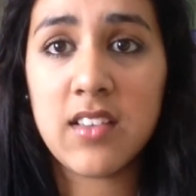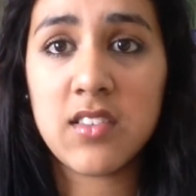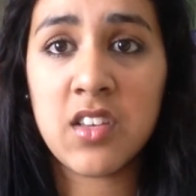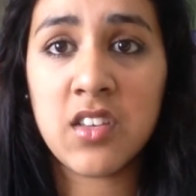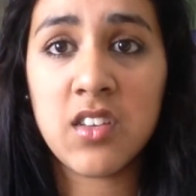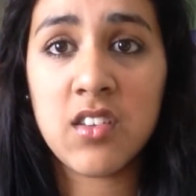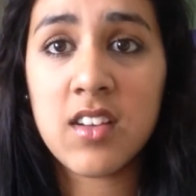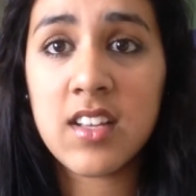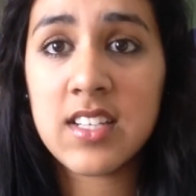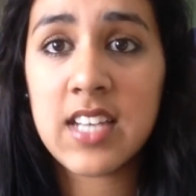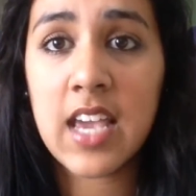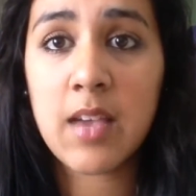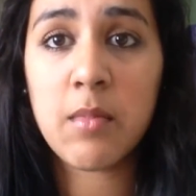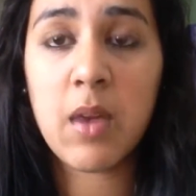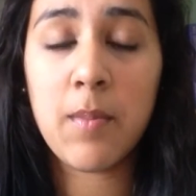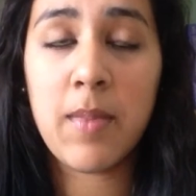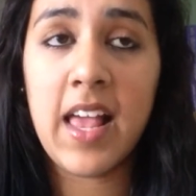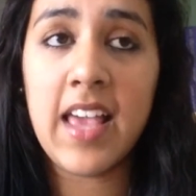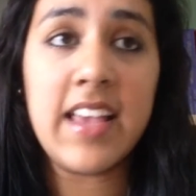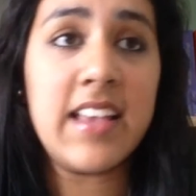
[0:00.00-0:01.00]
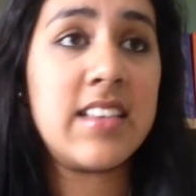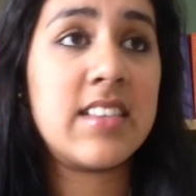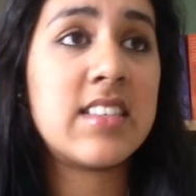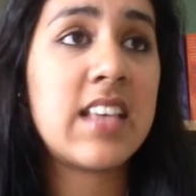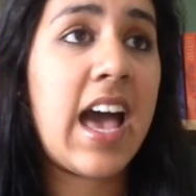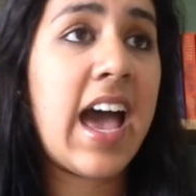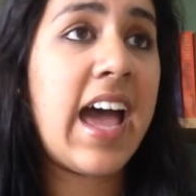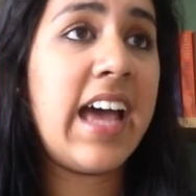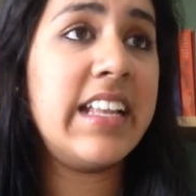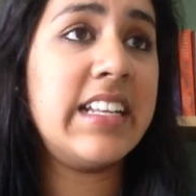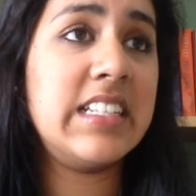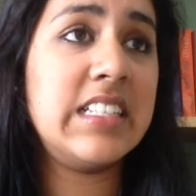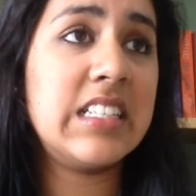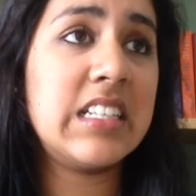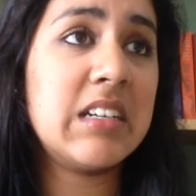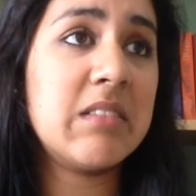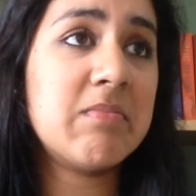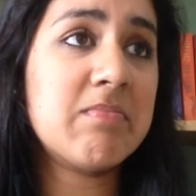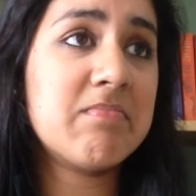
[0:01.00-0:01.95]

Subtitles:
so you can take my place. And